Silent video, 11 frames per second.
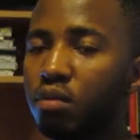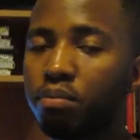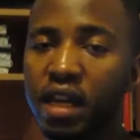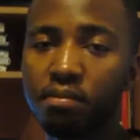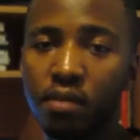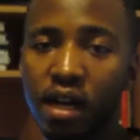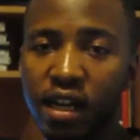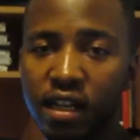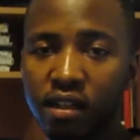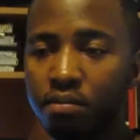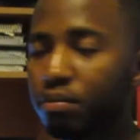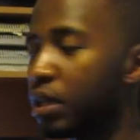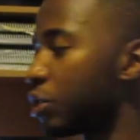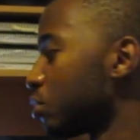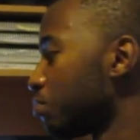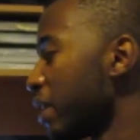paint
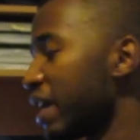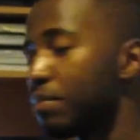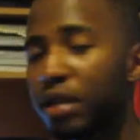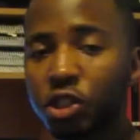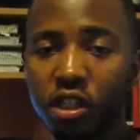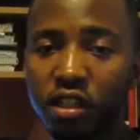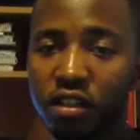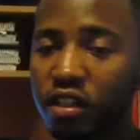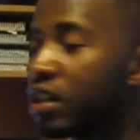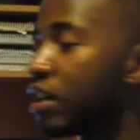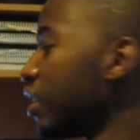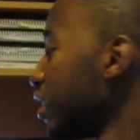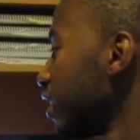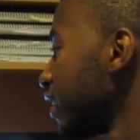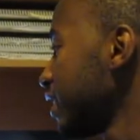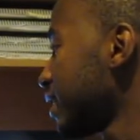a picture here.
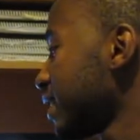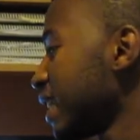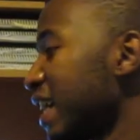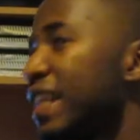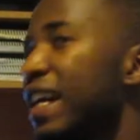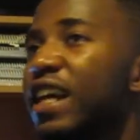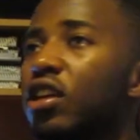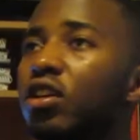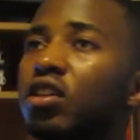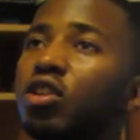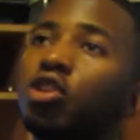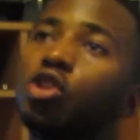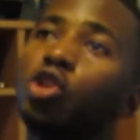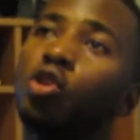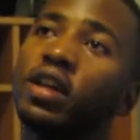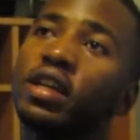Let's say that
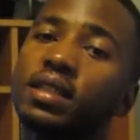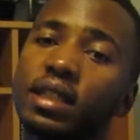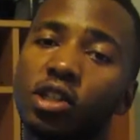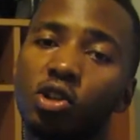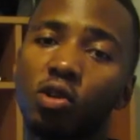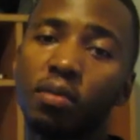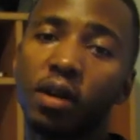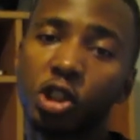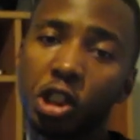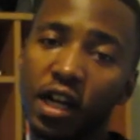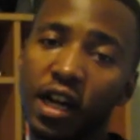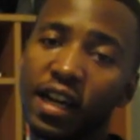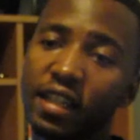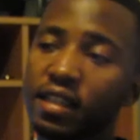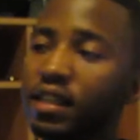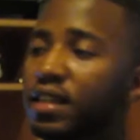you're insecure about your
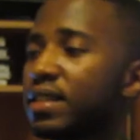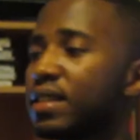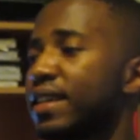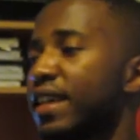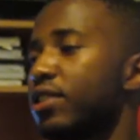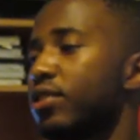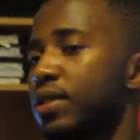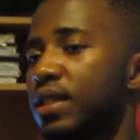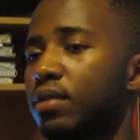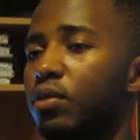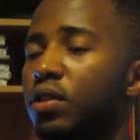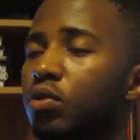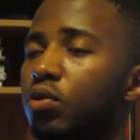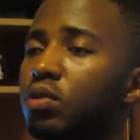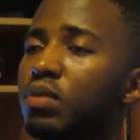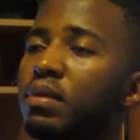height. Let's say you're someone
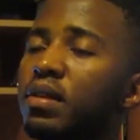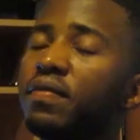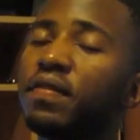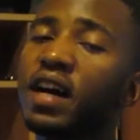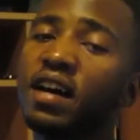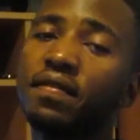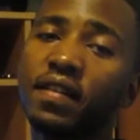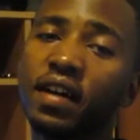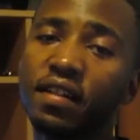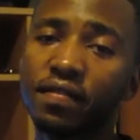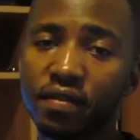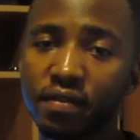who's maybe 5'5",